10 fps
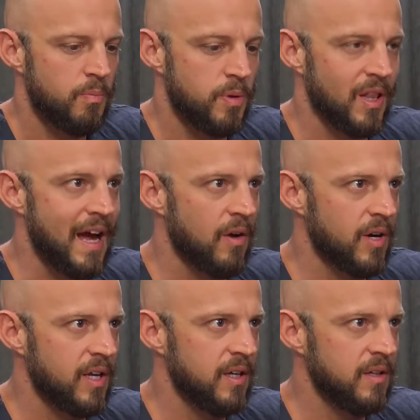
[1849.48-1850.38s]

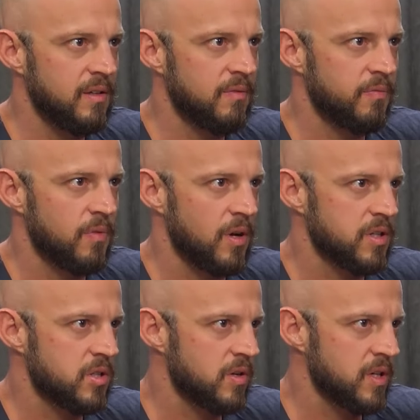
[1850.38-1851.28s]
polarity on a
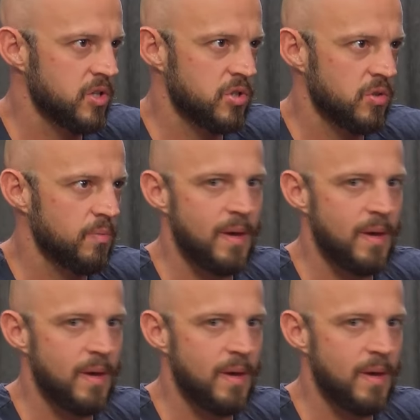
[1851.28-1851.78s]
certain issue,